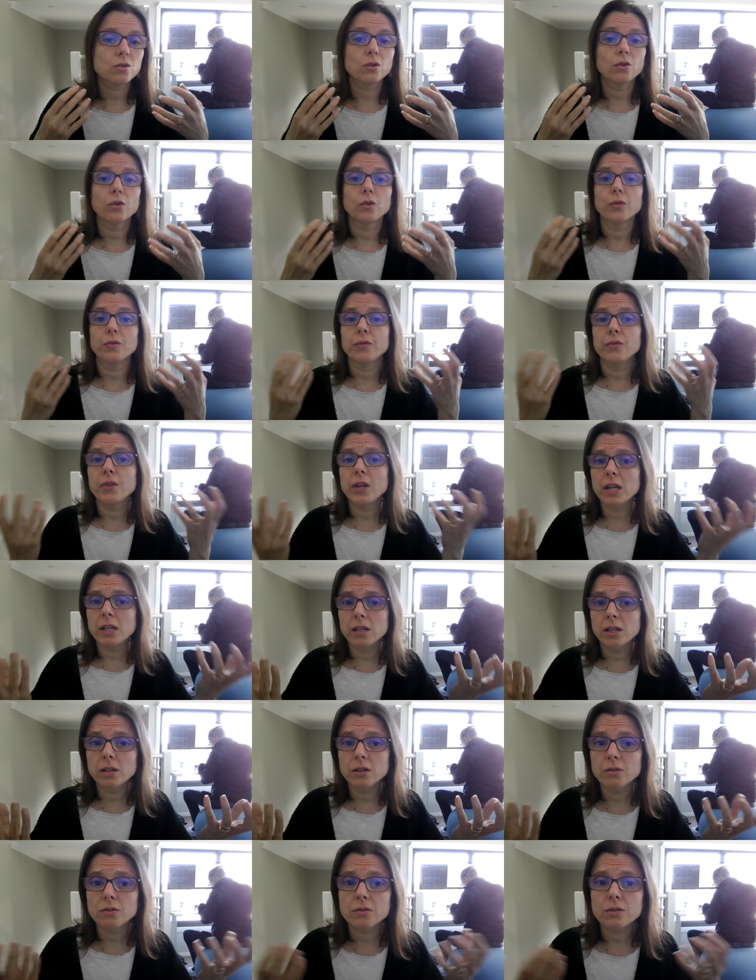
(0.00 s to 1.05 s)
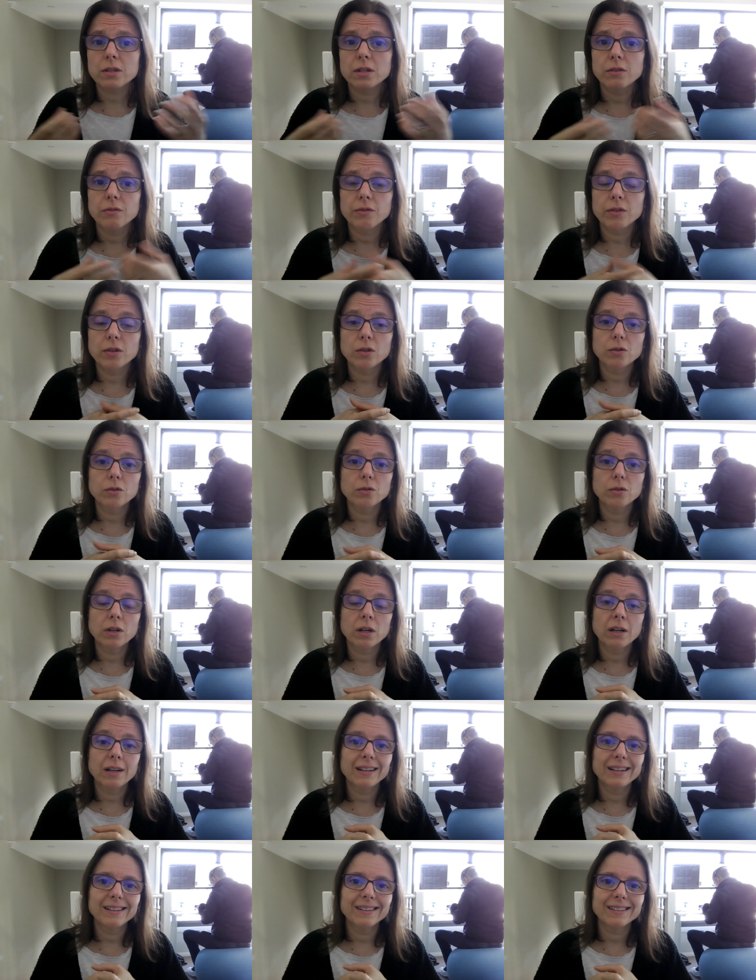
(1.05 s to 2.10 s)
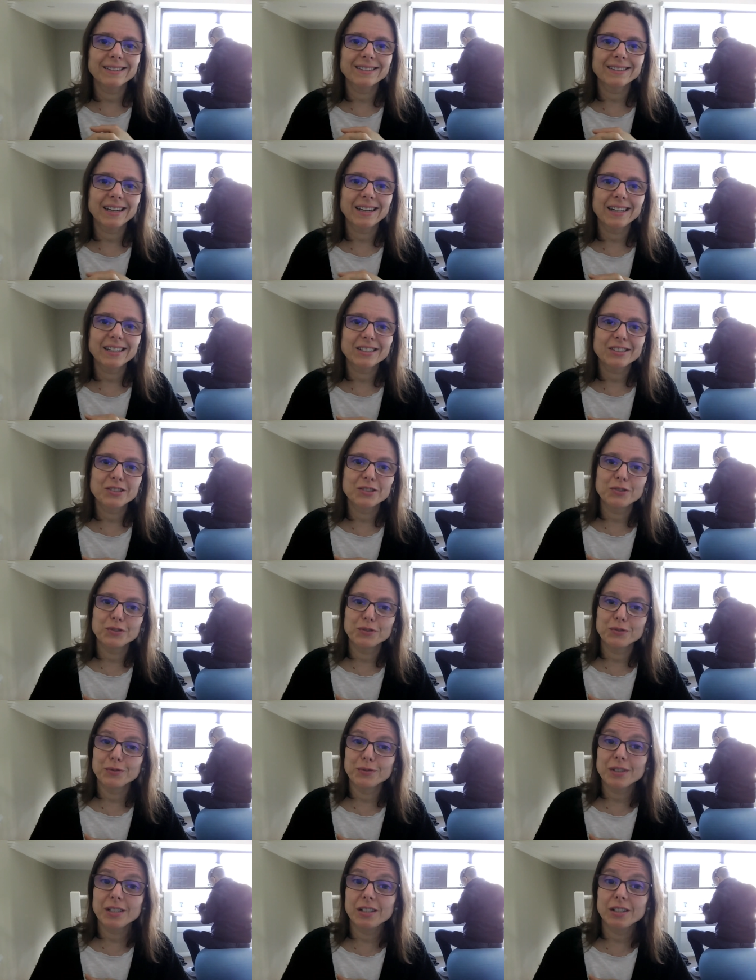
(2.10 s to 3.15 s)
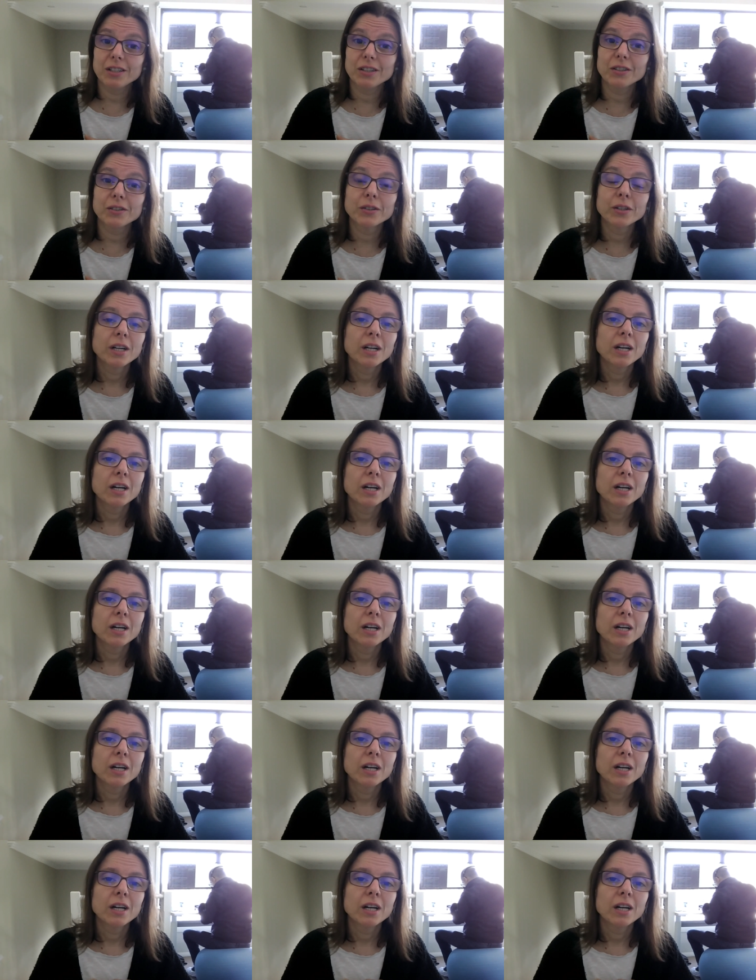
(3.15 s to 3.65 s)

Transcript: or videos, if you like to do video,